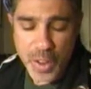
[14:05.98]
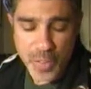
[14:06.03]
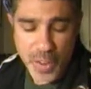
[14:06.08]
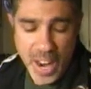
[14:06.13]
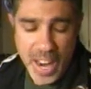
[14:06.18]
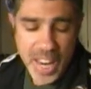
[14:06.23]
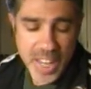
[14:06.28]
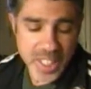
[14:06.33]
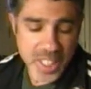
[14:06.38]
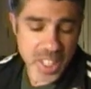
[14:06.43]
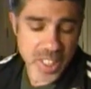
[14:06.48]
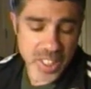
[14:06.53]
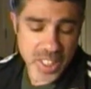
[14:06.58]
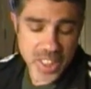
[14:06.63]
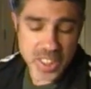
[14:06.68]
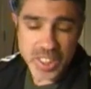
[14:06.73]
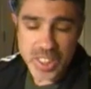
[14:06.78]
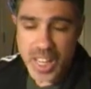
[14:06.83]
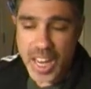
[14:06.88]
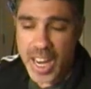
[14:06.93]
If I had nothing
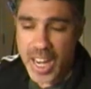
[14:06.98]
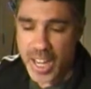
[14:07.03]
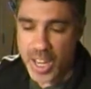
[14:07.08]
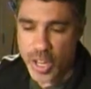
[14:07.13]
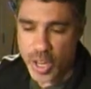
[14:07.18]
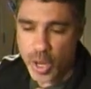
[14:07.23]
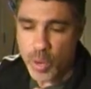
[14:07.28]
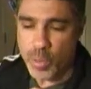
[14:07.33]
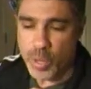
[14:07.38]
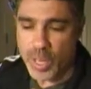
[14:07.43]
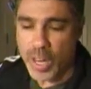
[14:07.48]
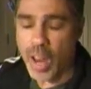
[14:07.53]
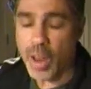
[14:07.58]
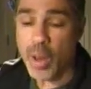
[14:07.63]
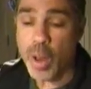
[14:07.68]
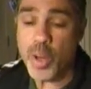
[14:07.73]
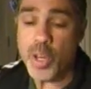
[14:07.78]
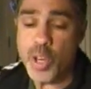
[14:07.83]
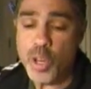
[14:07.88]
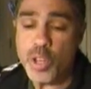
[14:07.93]
to say, you
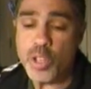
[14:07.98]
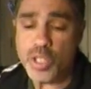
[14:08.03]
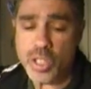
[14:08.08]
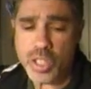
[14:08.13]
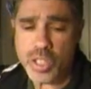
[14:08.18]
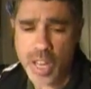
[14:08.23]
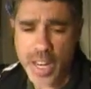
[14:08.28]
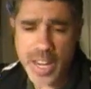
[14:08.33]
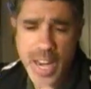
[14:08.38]
used to say,